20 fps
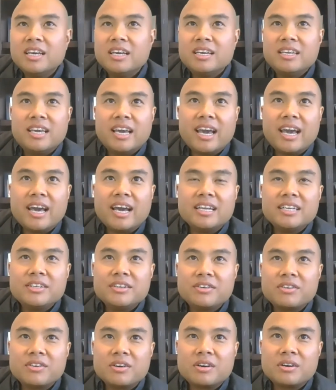You had
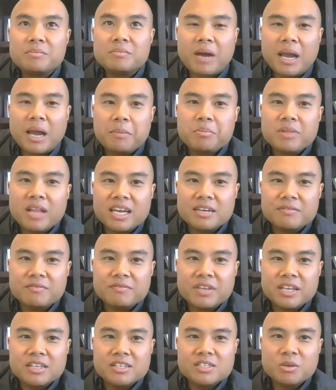your pipeline of
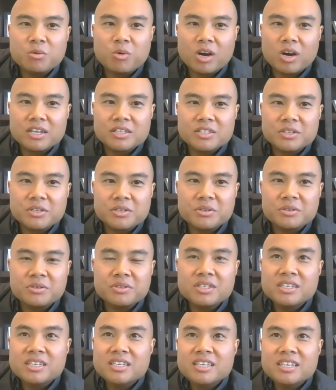things you want to do,
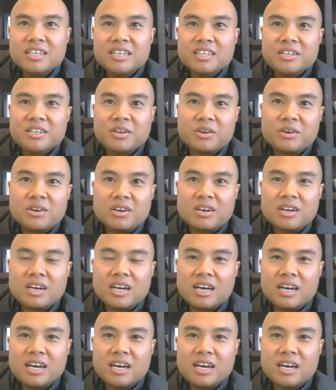your